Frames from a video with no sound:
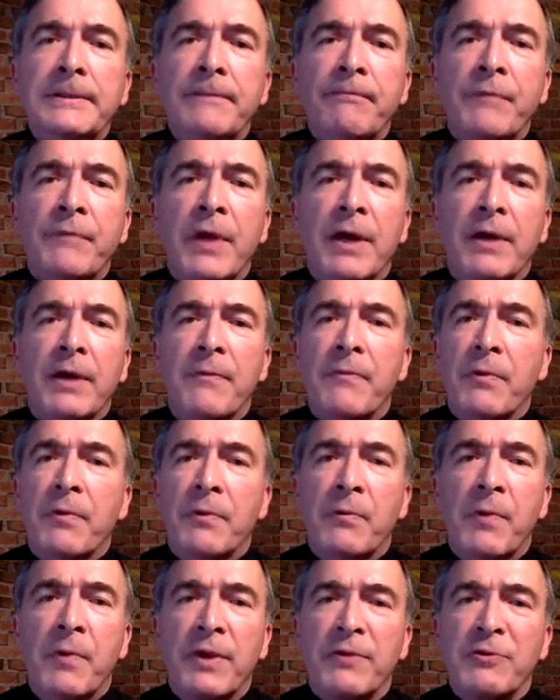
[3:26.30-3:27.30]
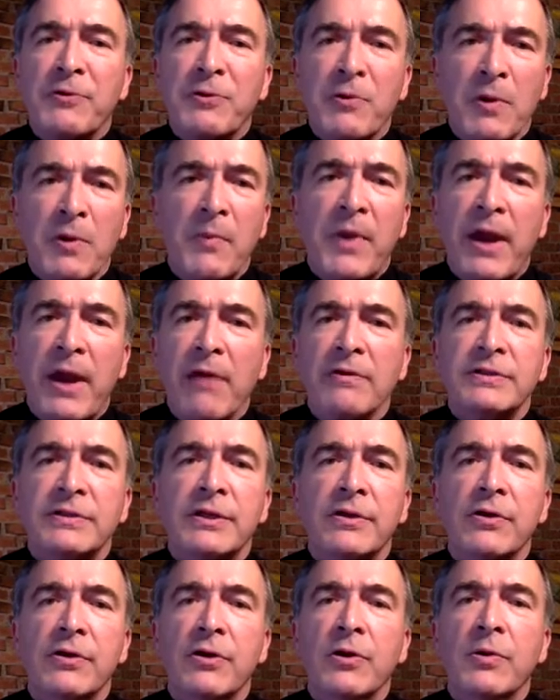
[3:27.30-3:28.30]
whether you're a parent at
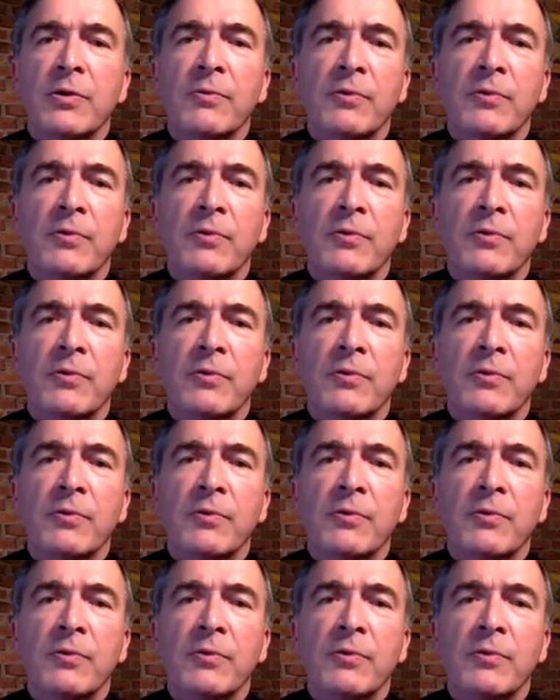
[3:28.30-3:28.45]
home